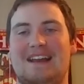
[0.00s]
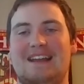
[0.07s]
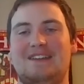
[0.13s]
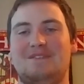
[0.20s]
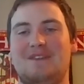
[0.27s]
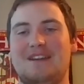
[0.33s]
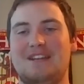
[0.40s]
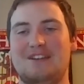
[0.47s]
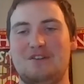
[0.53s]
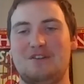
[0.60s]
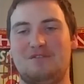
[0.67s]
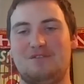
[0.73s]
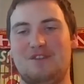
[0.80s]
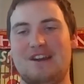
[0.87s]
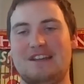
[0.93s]
I need to find a
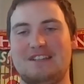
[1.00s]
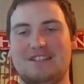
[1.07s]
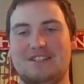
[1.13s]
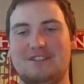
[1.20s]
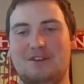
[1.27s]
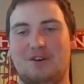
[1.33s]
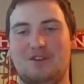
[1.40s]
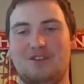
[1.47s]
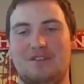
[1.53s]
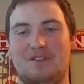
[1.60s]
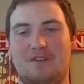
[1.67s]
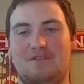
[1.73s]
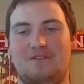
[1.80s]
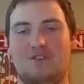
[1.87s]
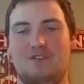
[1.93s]
new phrase that's not
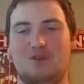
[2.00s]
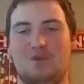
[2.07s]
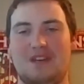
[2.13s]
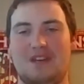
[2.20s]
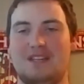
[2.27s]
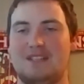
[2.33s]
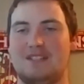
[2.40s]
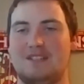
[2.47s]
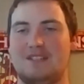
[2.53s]
a few weeks